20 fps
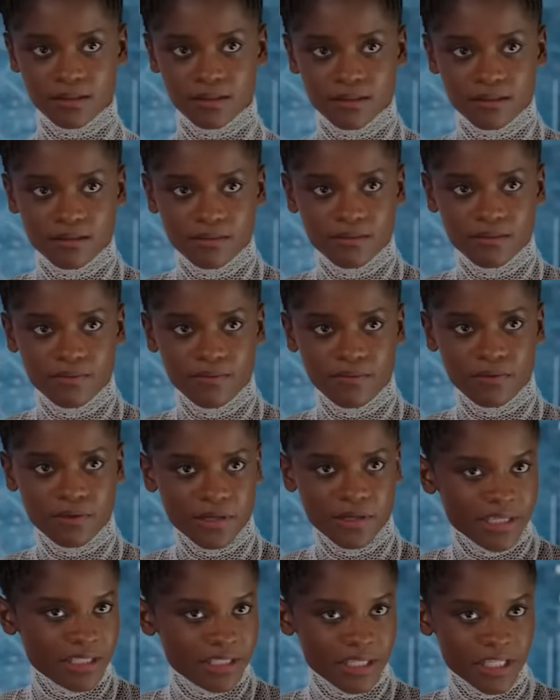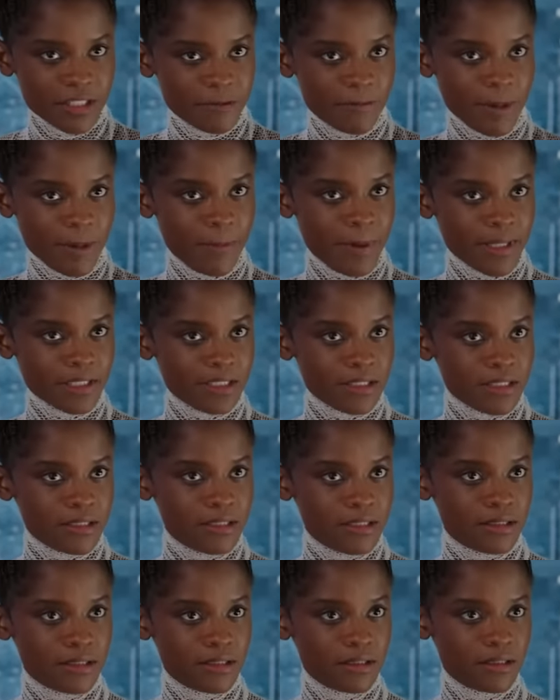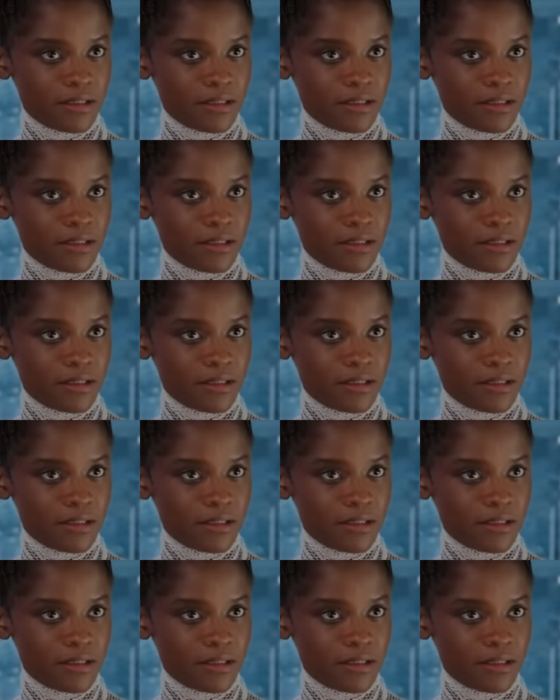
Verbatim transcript: And she doesn't have the excuse of ignorance,